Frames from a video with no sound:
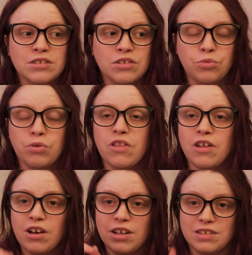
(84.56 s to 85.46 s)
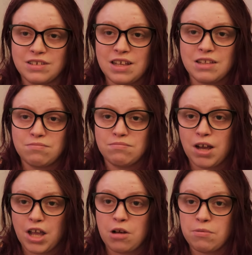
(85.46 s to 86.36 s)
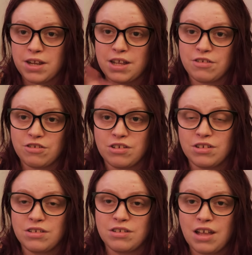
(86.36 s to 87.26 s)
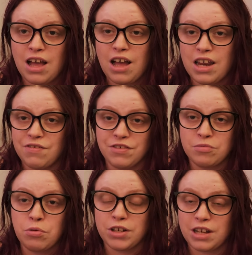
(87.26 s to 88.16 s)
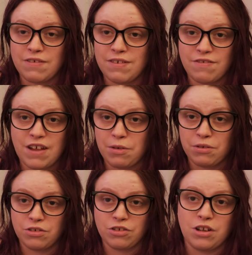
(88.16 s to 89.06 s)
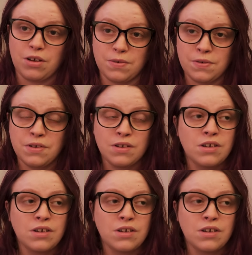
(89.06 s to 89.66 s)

Because one of the guys in my accommodation, I live in supported living for anyone who doesn't know,